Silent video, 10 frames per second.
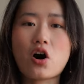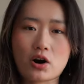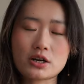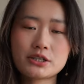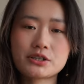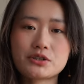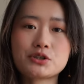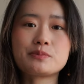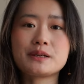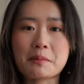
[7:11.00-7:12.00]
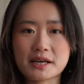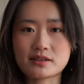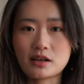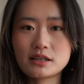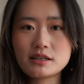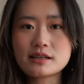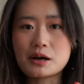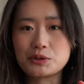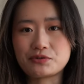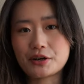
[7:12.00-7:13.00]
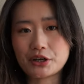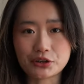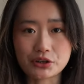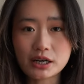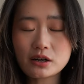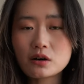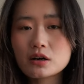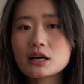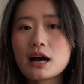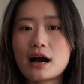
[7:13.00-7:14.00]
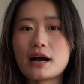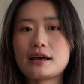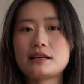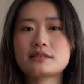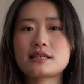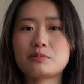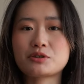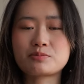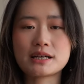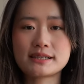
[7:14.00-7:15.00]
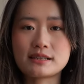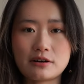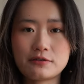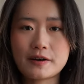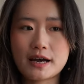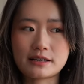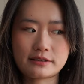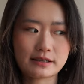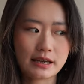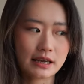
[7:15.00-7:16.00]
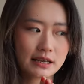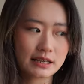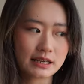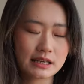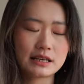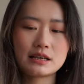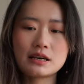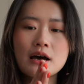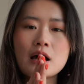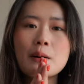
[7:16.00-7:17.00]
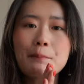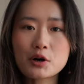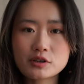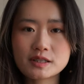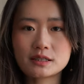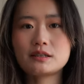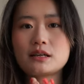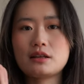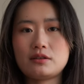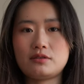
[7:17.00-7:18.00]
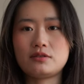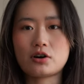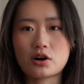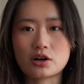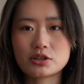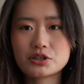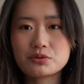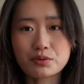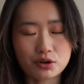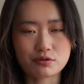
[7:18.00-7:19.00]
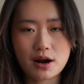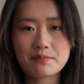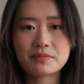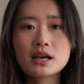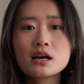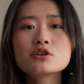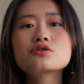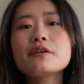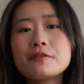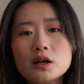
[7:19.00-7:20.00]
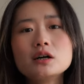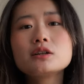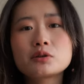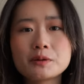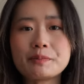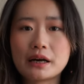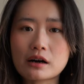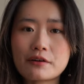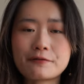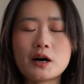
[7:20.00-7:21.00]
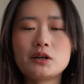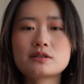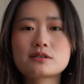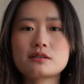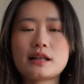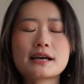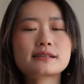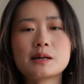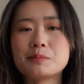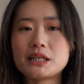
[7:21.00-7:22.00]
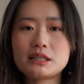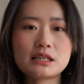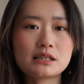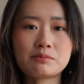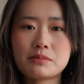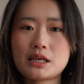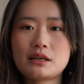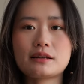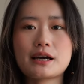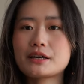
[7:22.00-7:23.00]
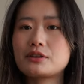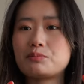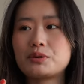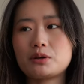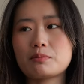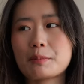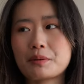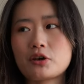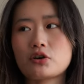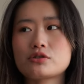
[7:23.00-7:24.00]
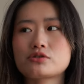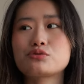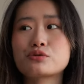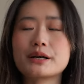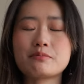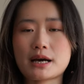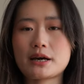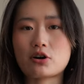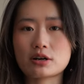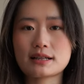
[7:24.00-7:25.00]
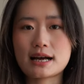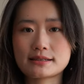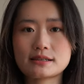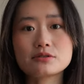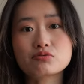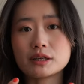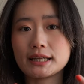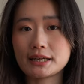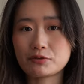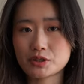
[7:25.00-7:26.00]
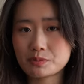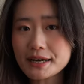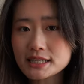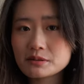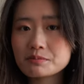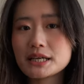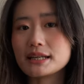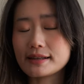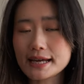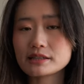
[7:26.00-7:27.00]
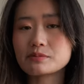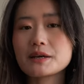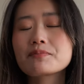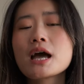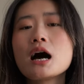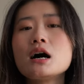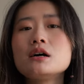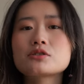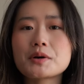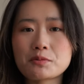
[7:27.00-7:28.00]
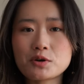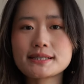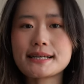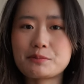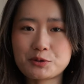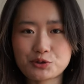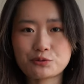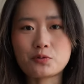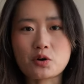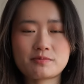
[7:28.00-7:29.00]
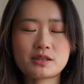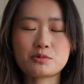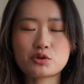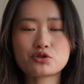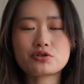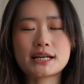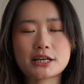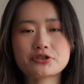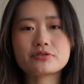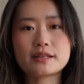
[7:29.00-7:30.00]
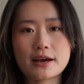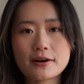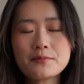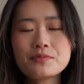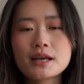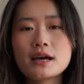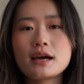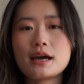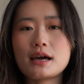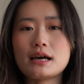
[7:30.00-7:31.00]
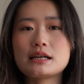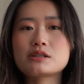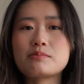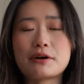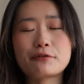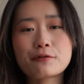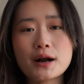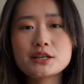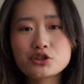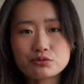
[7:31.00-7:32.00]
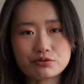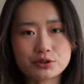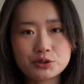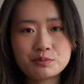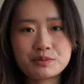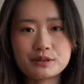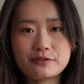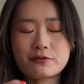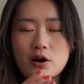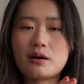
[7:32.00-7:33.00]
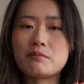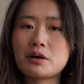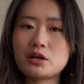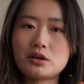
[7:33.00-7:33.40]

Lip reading: art to be my solace. I was very good at art. I established myself as a key person in the art program. So I felt a little bit better. I felt like somebody needed me, like my peers who were in my art classes really respected me and liked me. So I was able to form some social connections there. And my friend group from